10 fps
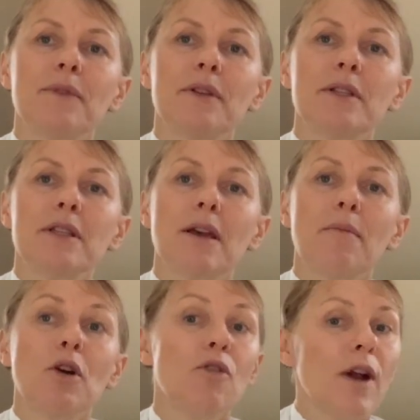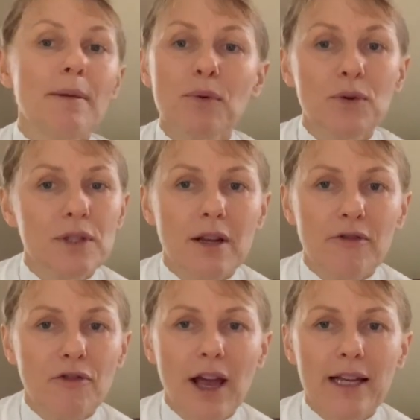some great books that
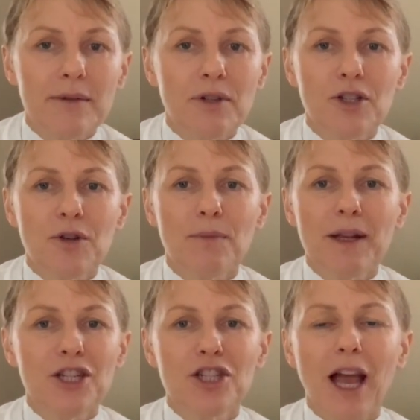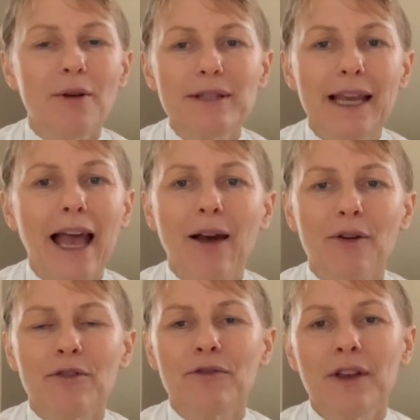I've read. I'm going to do a bit of shouting
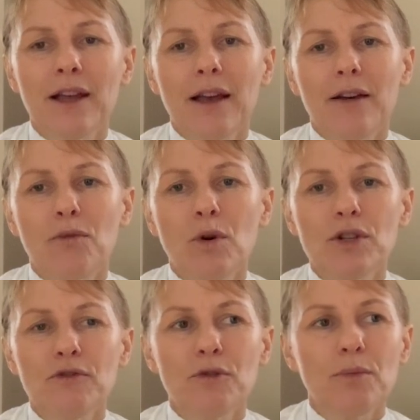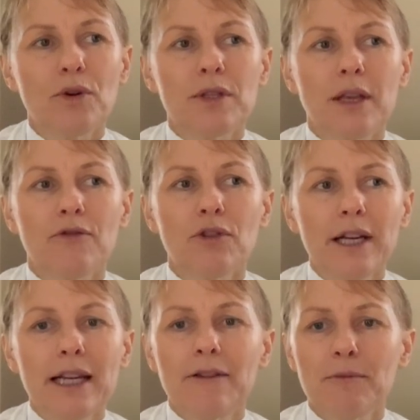out of wonderful books that have
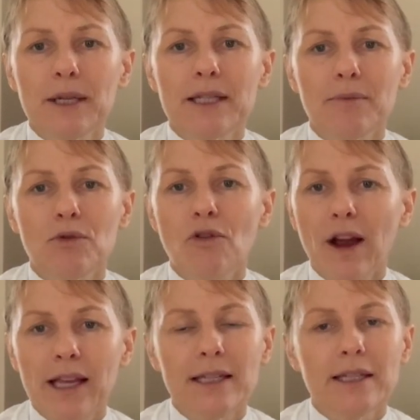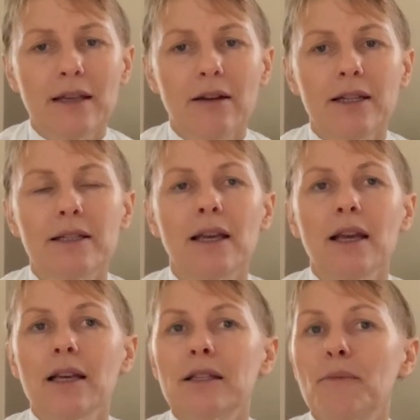really given me some great insights.
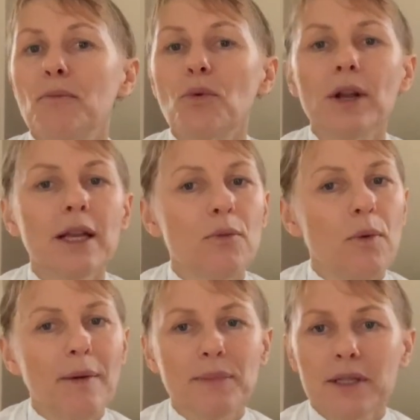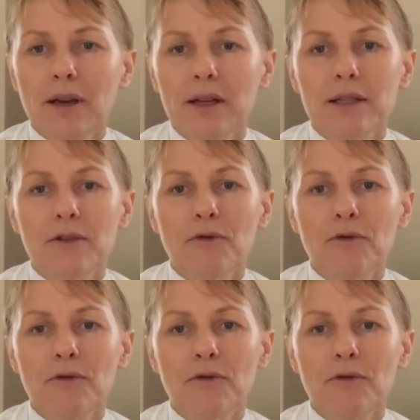Some brilliant websites